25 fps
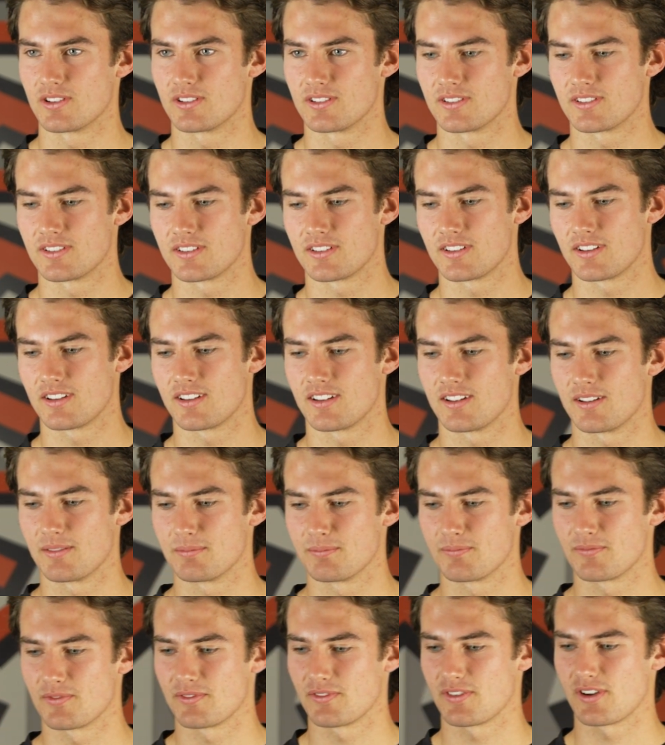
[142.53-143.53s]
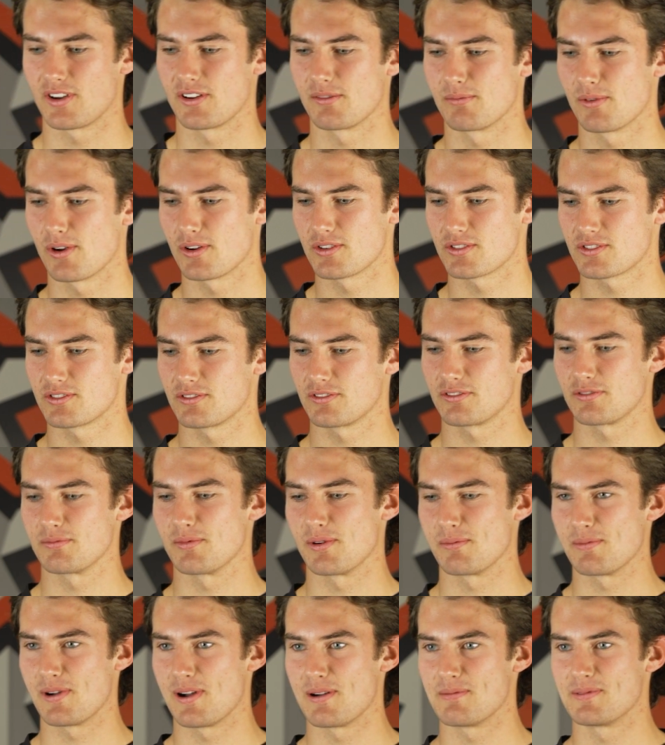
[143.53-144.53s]
and very emotional for
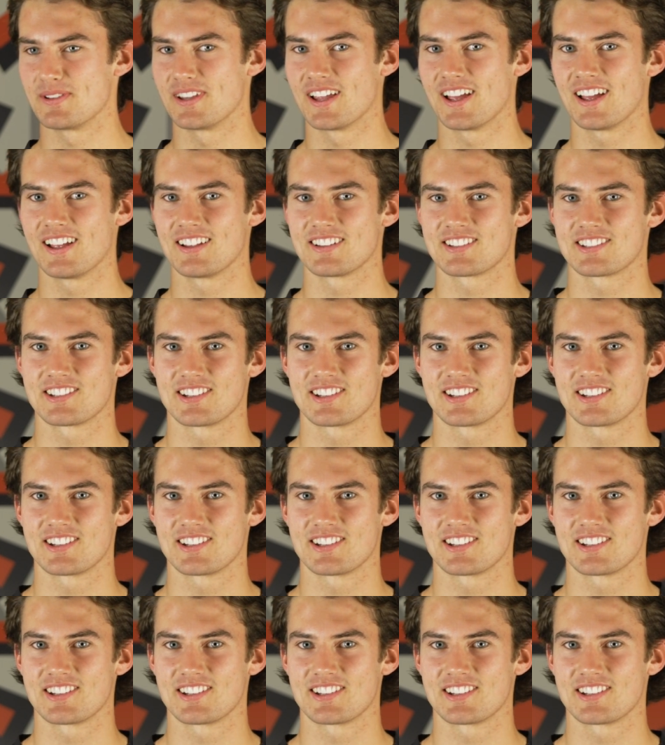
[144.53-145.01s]
my mum and that.